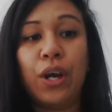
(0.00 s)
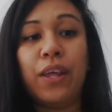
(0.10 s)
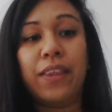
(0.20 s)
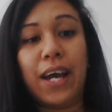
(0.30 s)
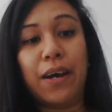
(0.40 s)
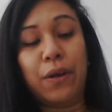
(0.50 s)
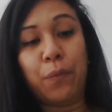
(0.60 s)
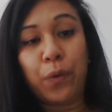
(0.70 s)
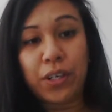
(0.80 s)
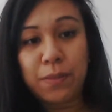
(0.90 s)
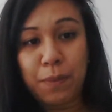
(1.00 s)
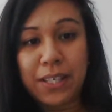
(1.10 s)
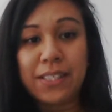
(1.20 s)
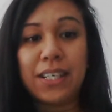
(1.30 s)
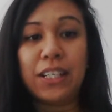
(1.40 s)
that it worked
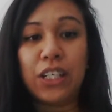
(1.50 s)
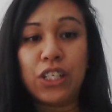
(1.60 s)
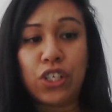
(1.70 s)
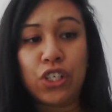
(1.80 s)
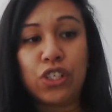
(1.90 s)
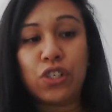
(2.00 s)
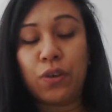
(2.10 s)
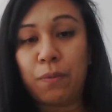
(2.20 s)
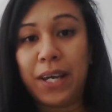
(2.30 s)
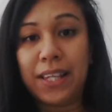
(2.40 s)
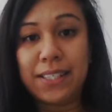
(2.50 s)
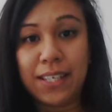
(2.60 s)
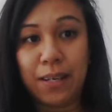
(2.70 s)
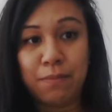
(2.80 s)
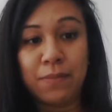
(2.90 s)
best and continued to repeat the
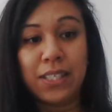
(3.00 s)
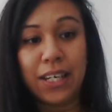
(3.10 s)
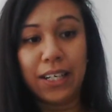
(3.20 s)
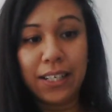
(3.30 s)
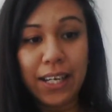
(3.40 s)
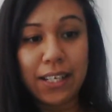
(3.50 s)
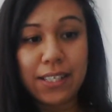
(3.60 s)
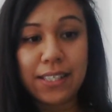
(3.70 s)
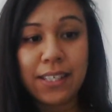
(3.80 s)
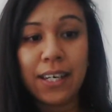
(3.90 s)
same techniques.